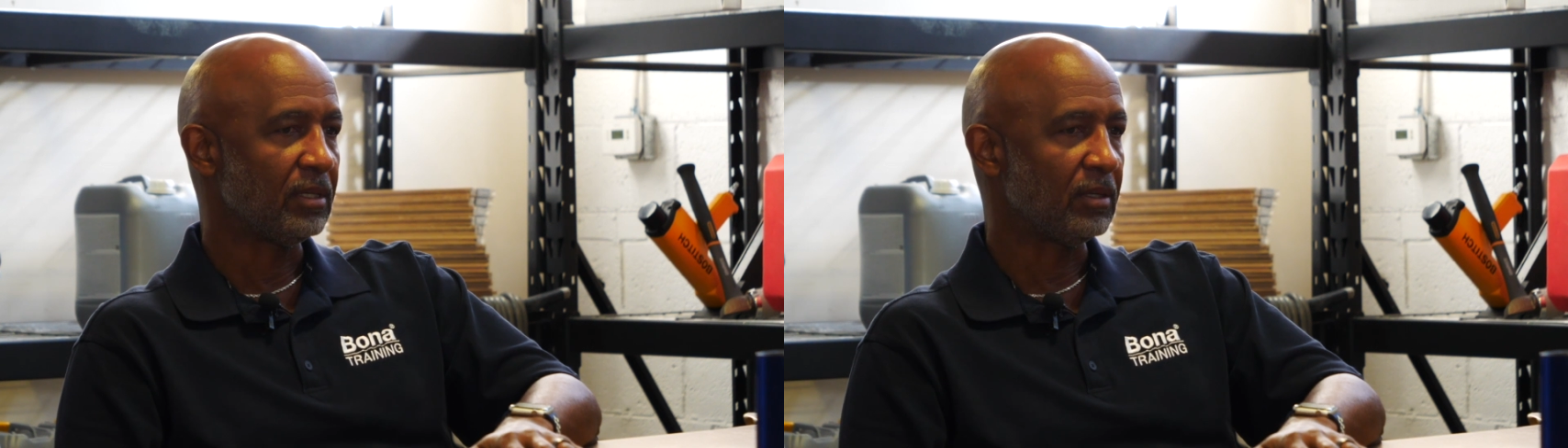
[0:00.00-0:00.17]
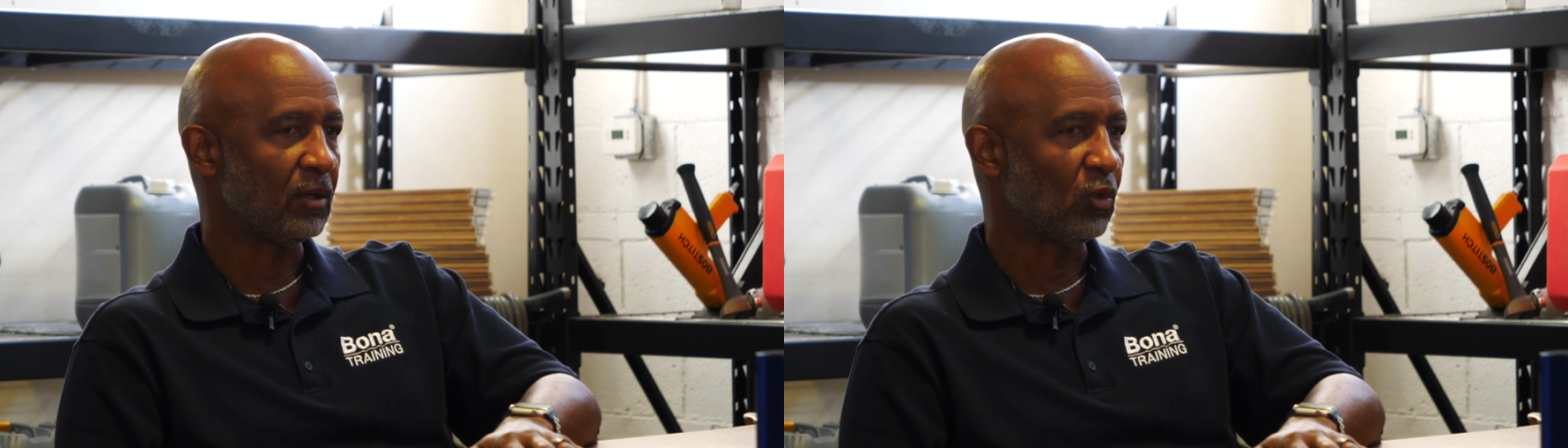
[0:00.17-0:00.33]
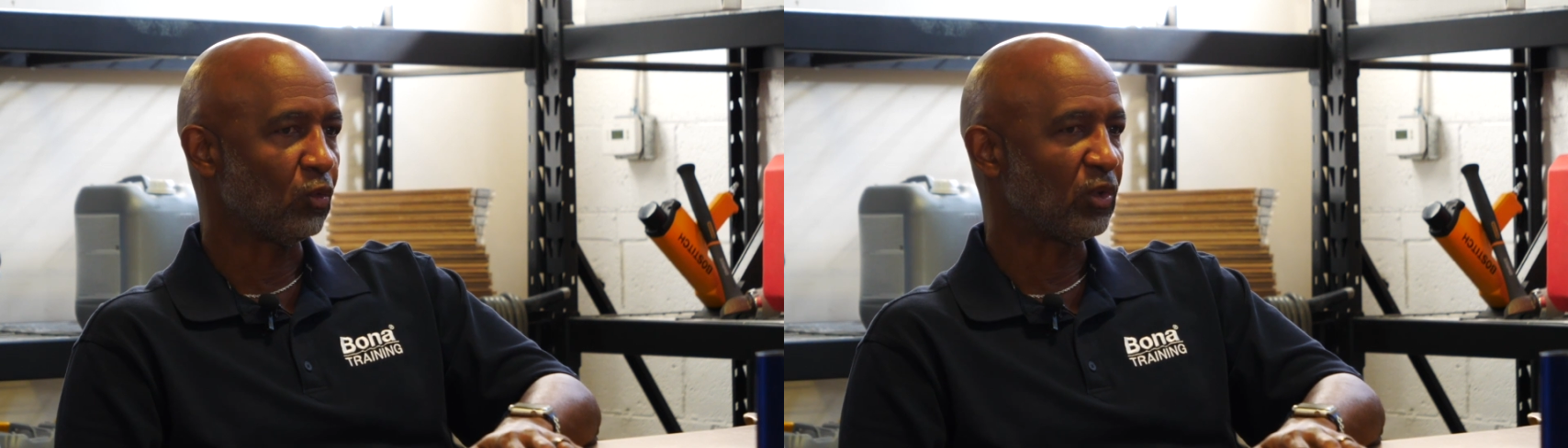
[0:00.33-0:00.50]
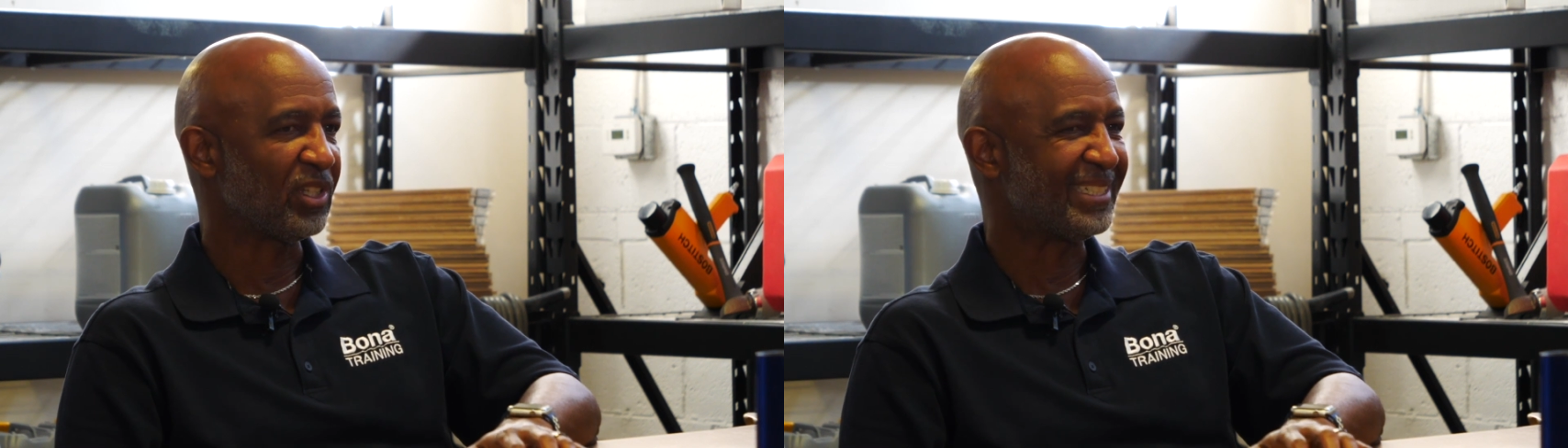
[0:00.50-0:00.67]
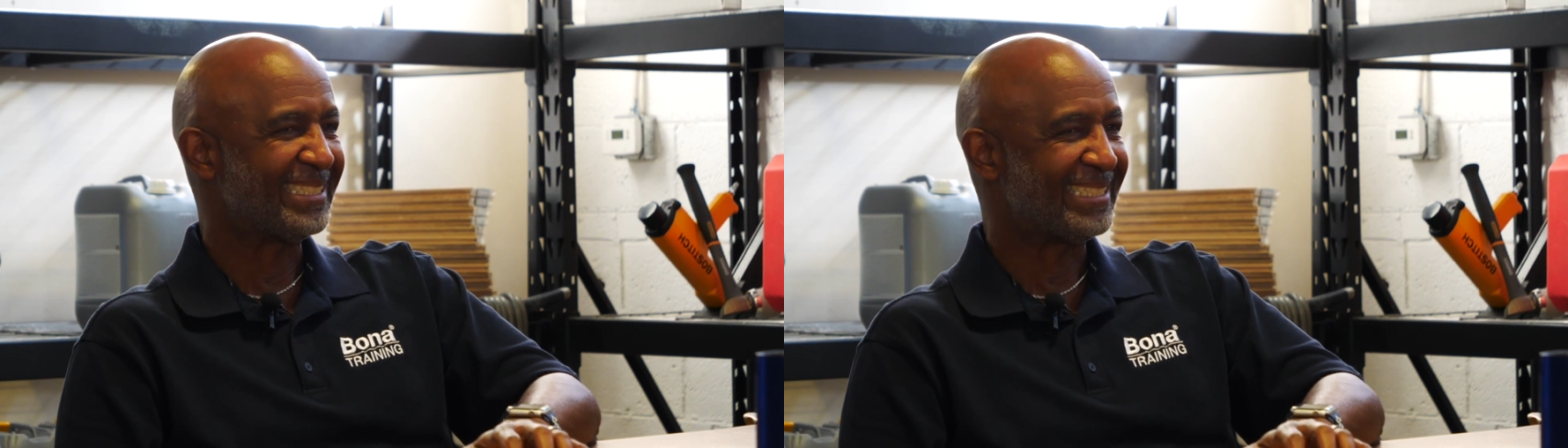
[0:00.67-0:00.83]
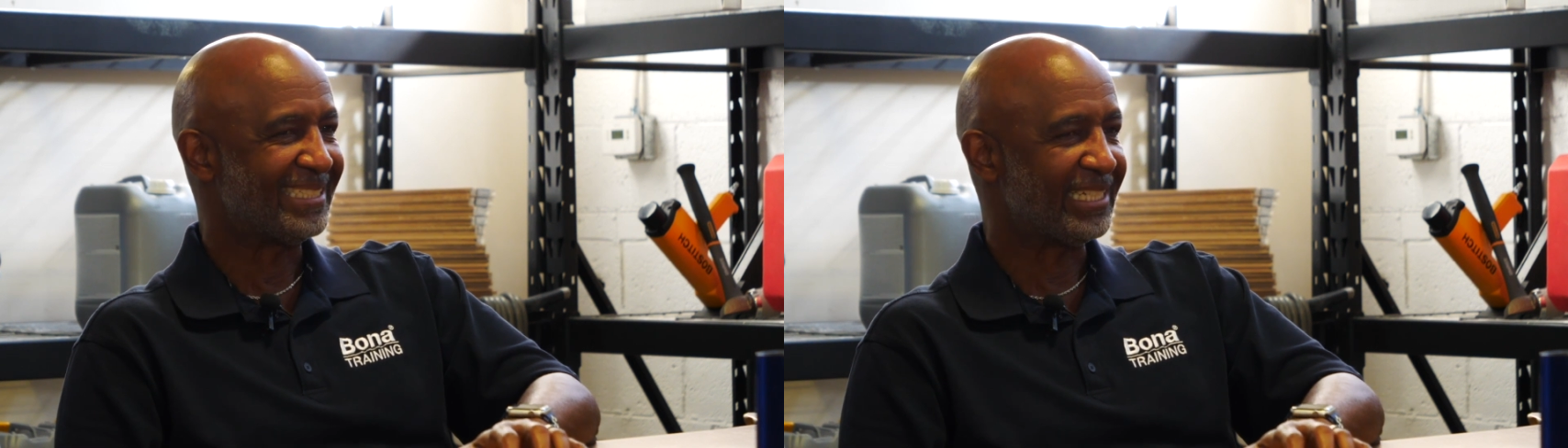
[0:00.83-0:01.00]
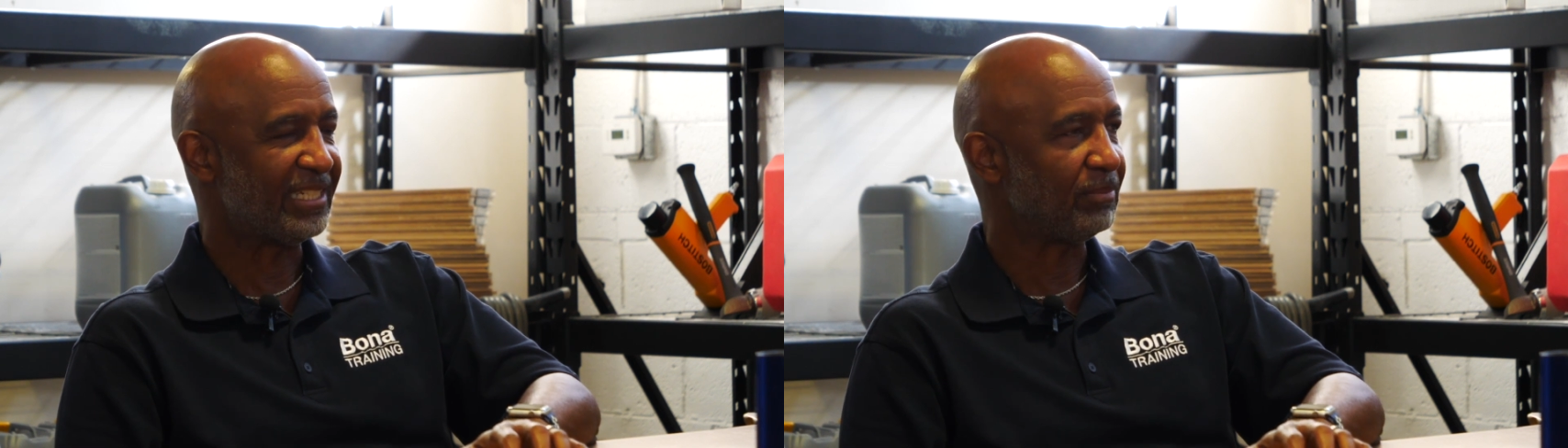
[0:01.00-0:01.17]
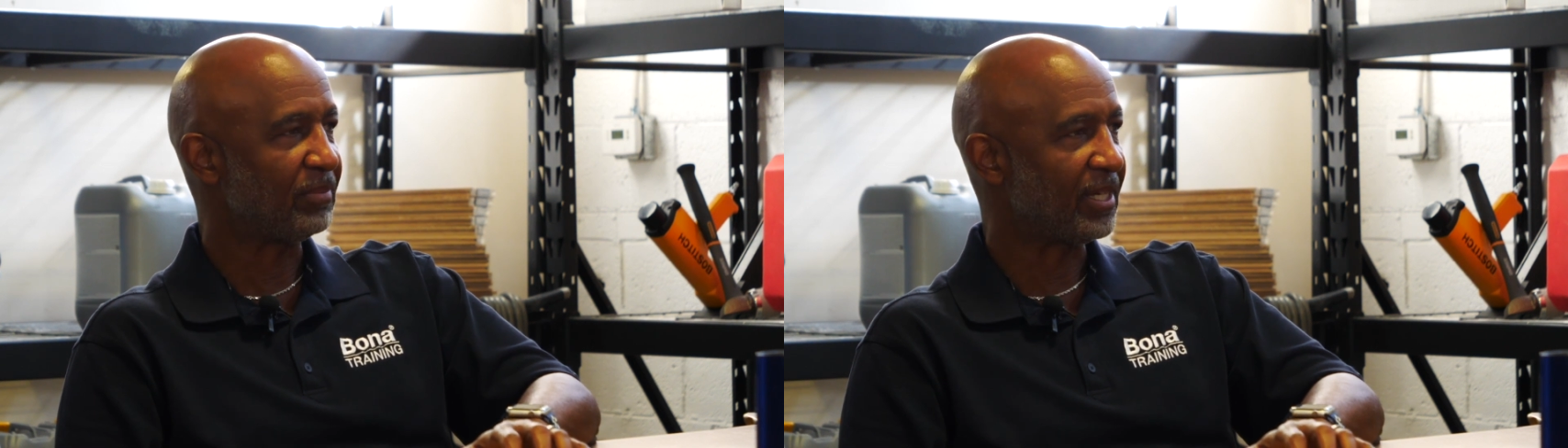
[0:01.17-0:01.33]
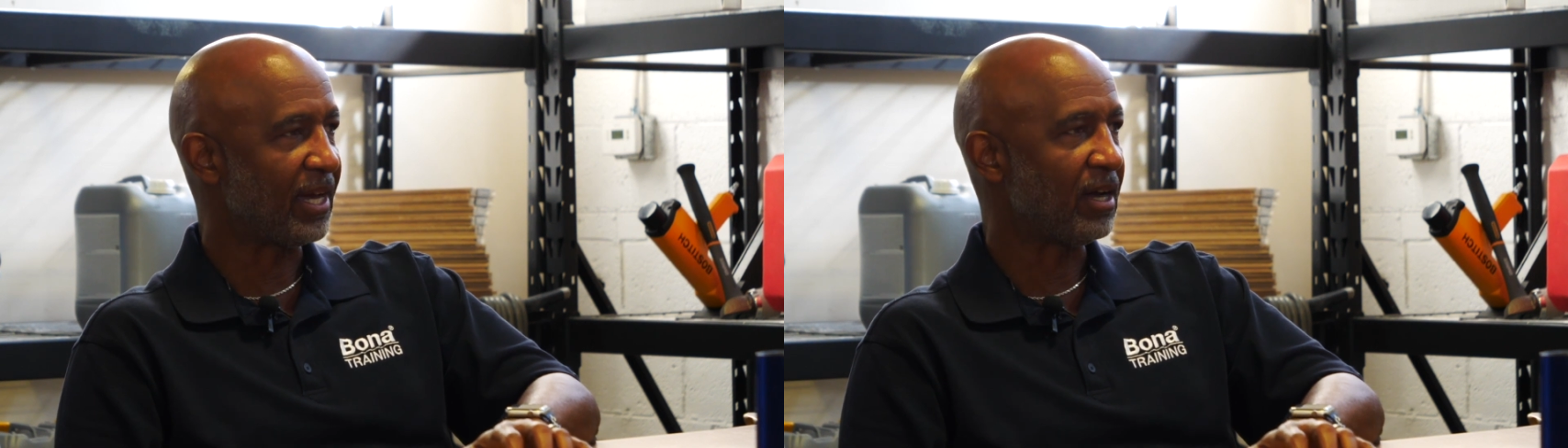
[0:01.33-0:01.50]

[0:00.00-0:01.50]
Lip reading: you know, really deep